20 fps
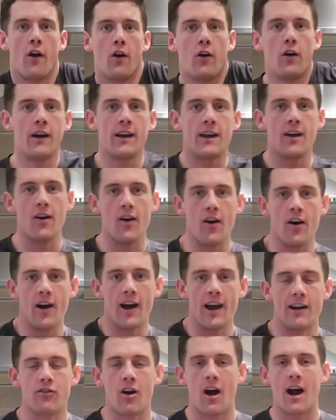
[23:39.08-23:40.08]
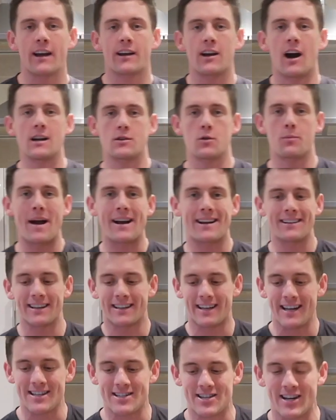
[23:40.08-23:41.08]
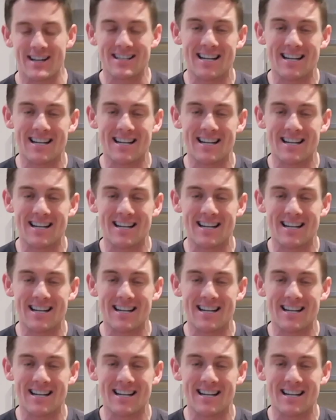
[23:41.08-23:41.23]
Oi, oi, right guys, we're back in the kitchen.